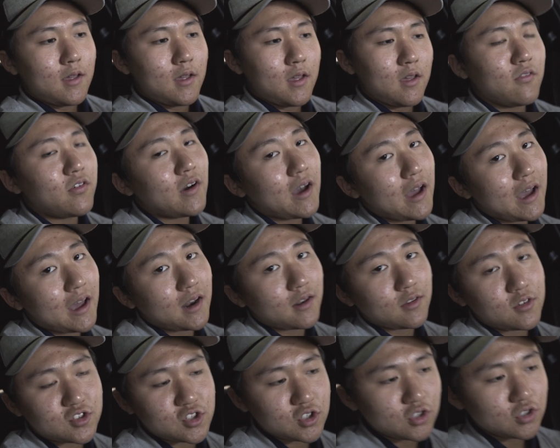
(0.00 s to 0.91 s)
if I had
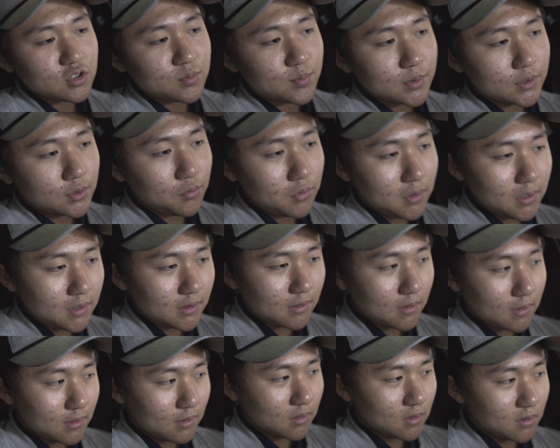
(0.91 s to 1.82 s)
to choose
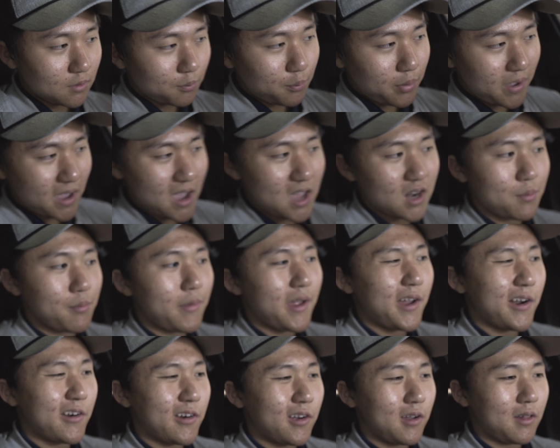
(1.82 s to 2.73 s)
between the
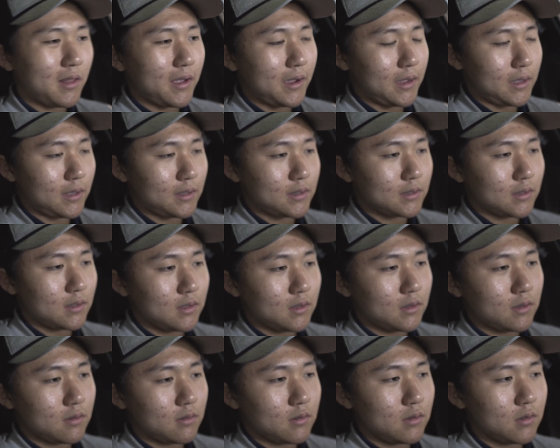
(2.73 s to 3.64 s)
Panamera like
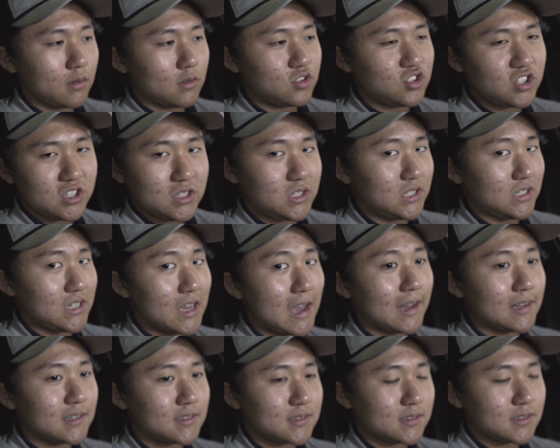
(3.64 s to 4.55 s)

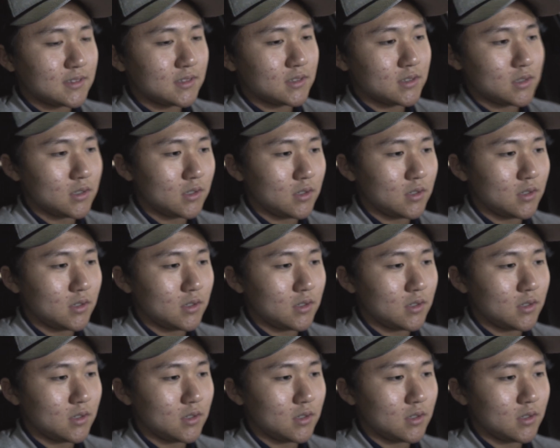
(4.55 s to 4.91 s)
GTS